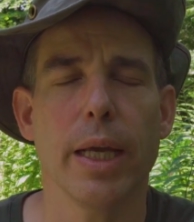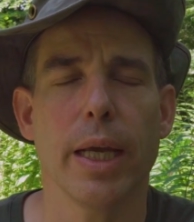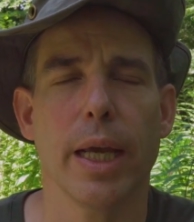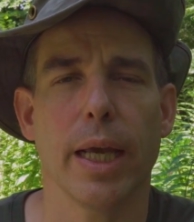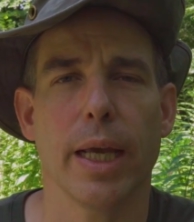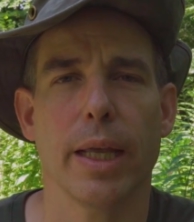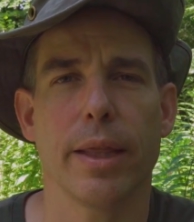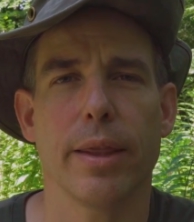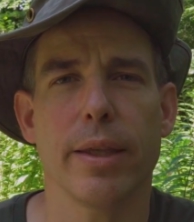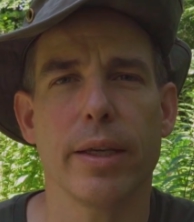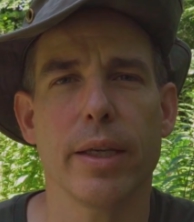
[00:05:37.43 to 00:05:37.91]

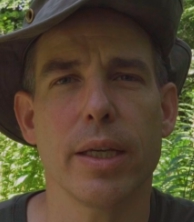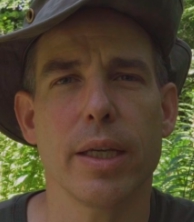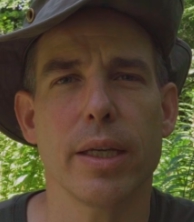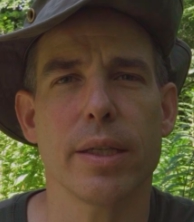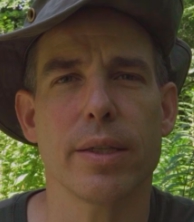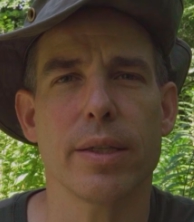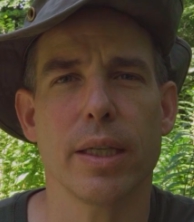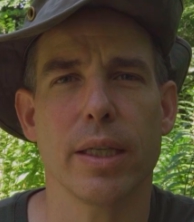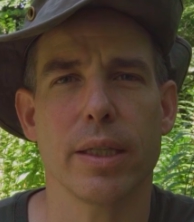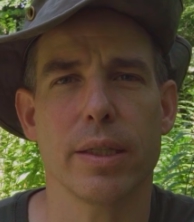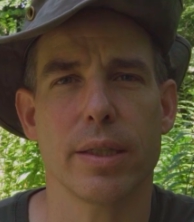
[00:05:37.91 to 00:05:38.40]
And
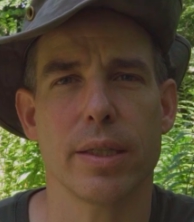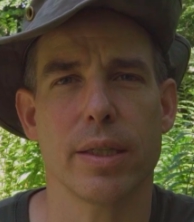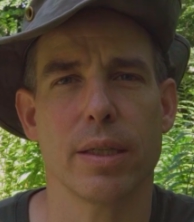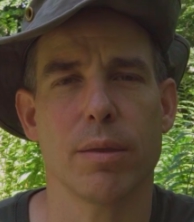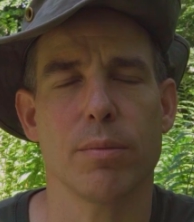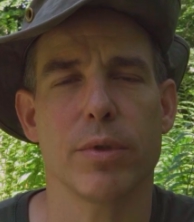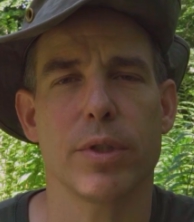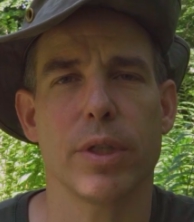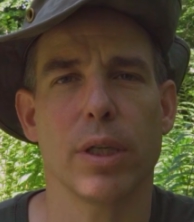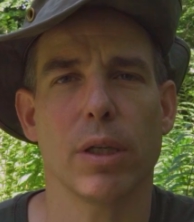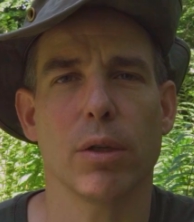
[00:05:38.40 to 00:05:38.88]
this is
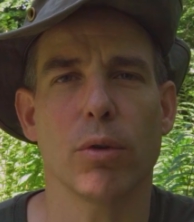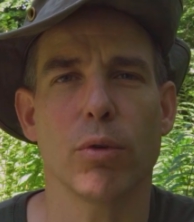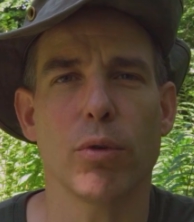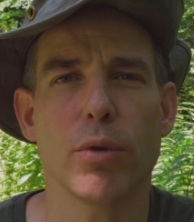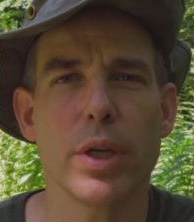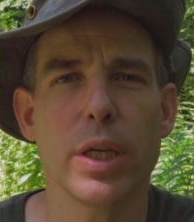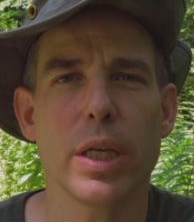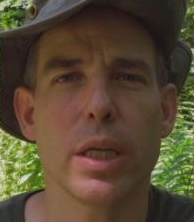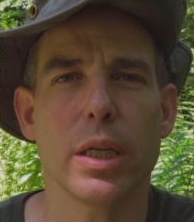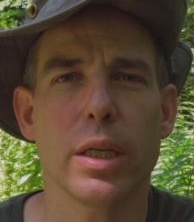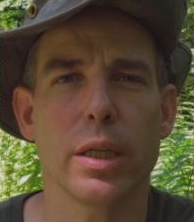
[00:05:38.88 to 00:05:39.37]
something
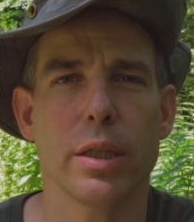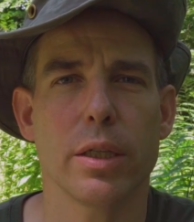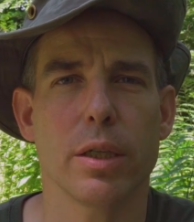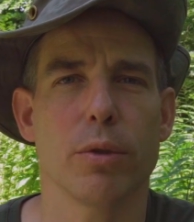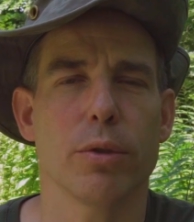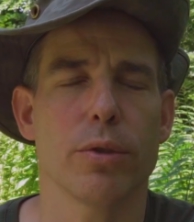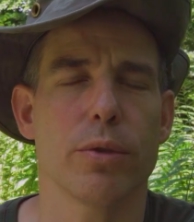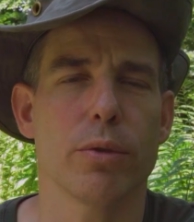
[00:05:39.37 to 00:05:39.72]
really new.